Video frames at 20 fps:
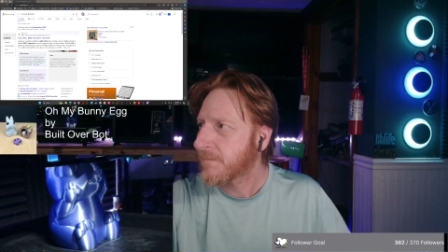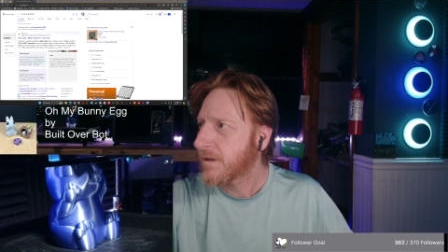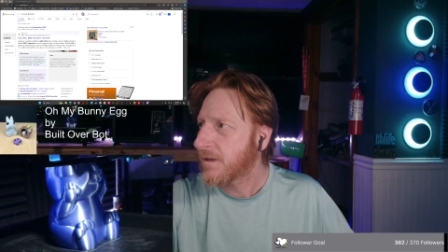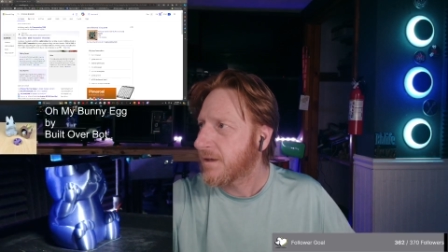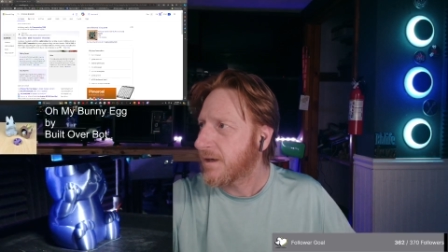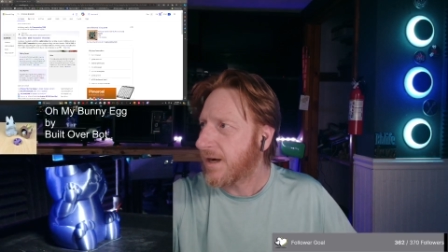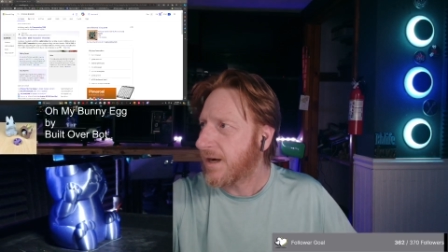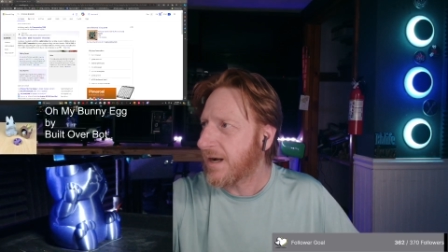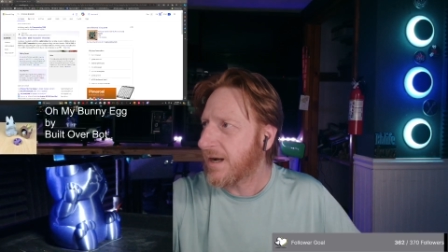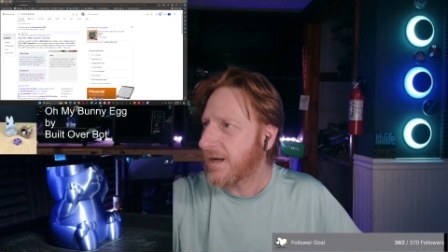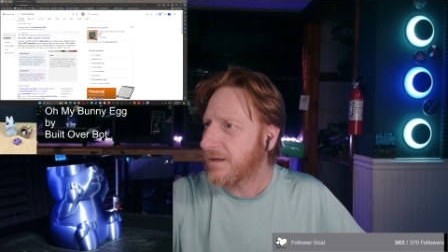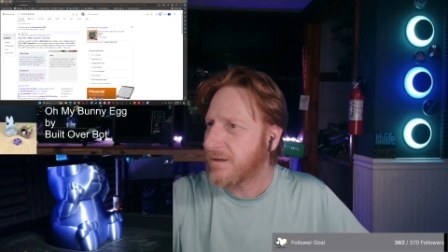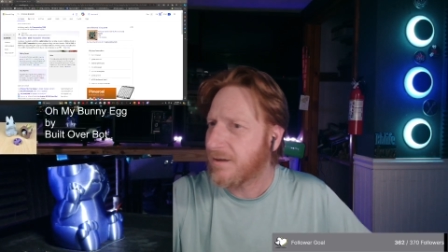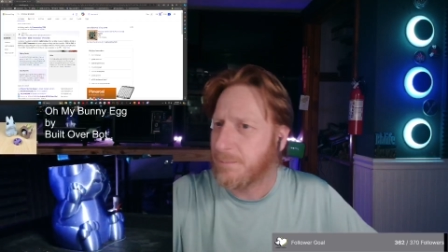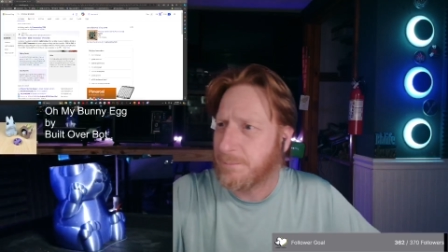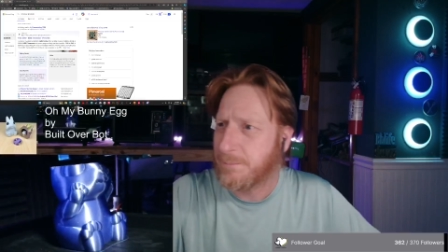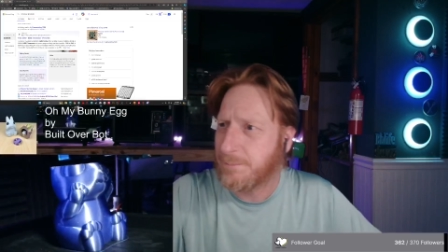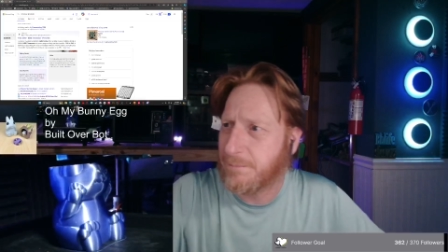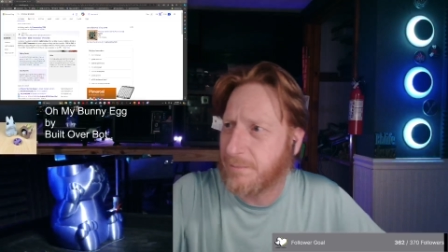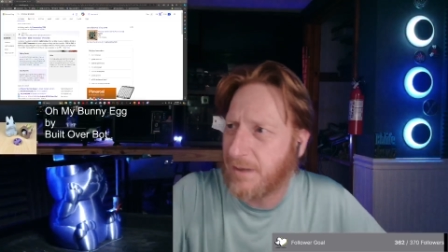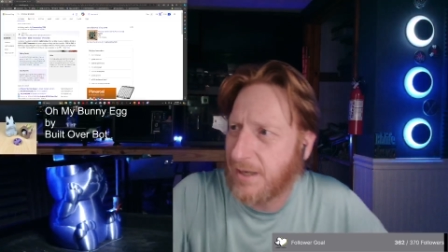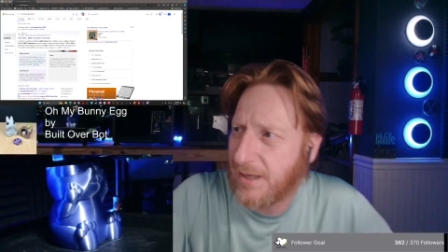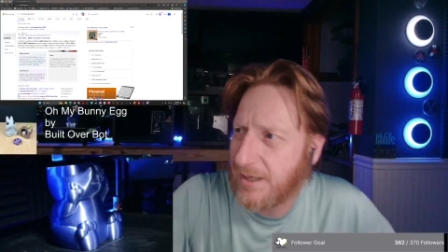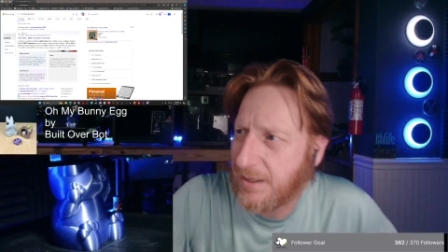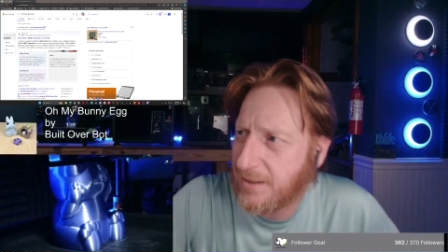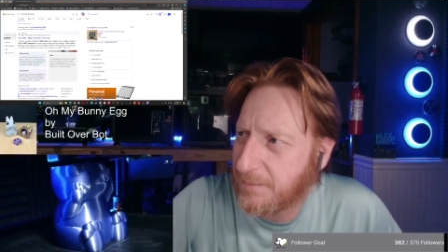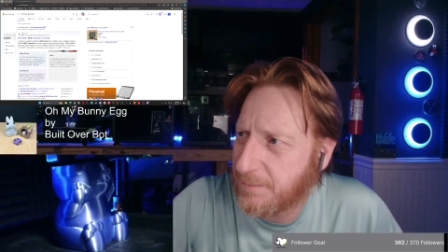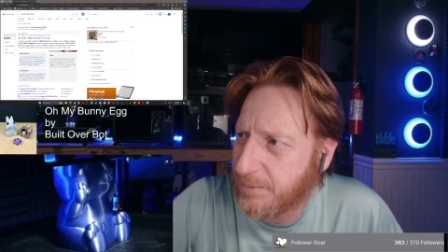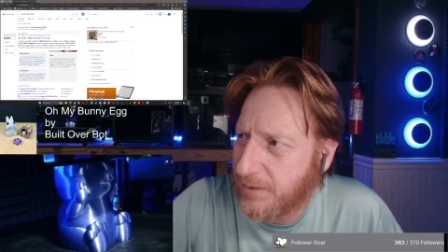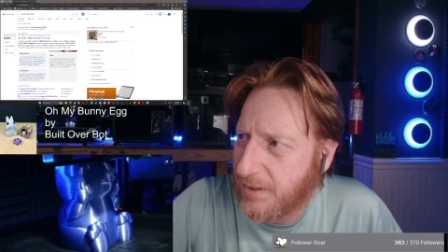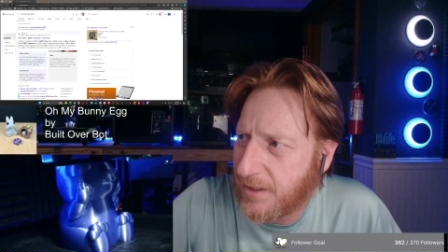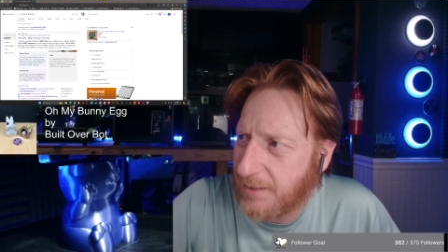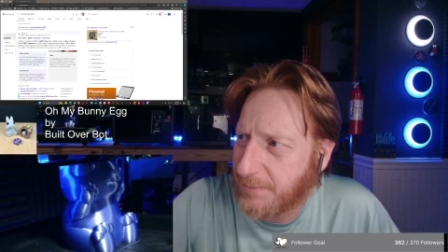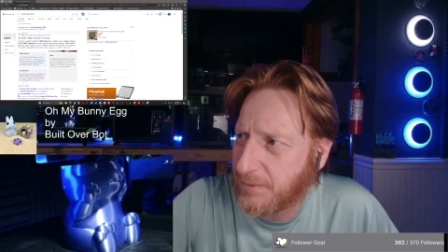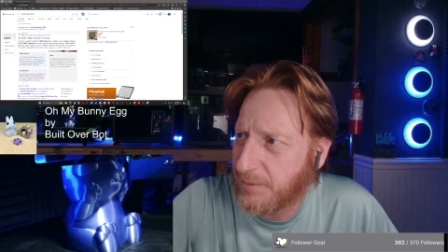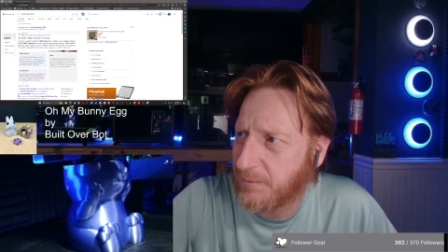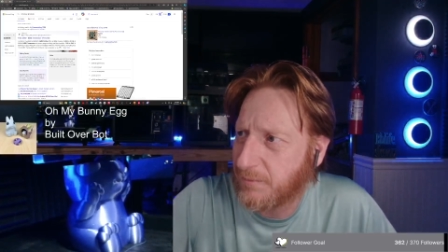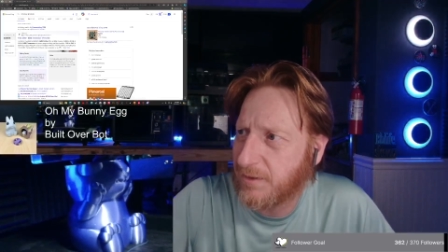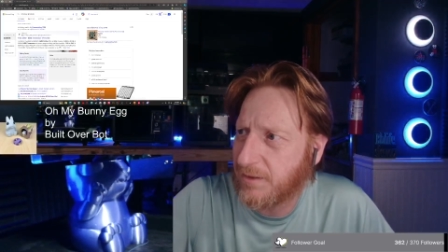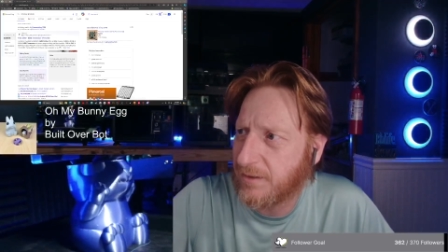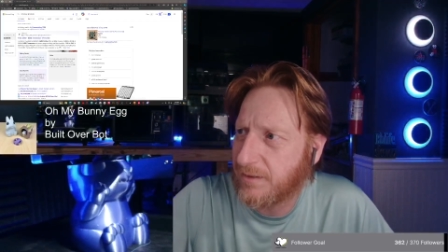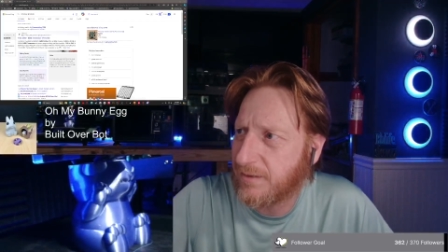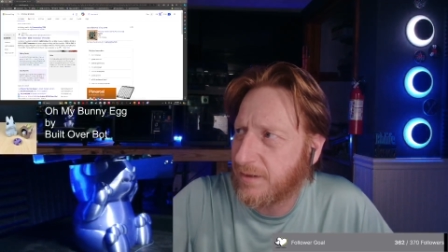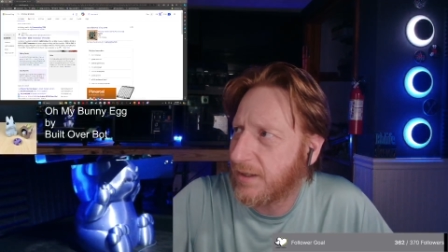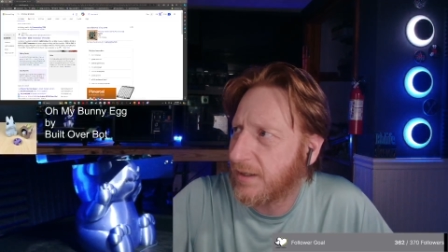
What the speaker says: I had a problem with.